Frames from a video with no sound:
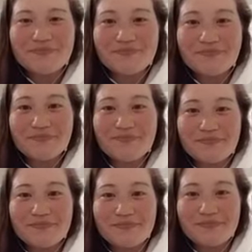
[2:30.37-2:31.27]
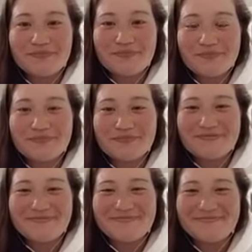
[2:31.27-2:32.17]

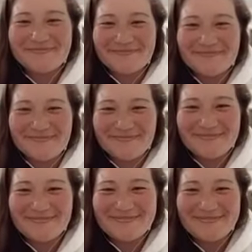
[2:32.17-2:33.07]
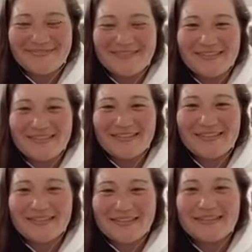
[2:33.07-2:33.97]

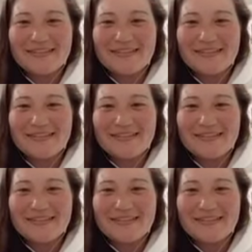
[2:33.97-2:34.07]
(not speaking)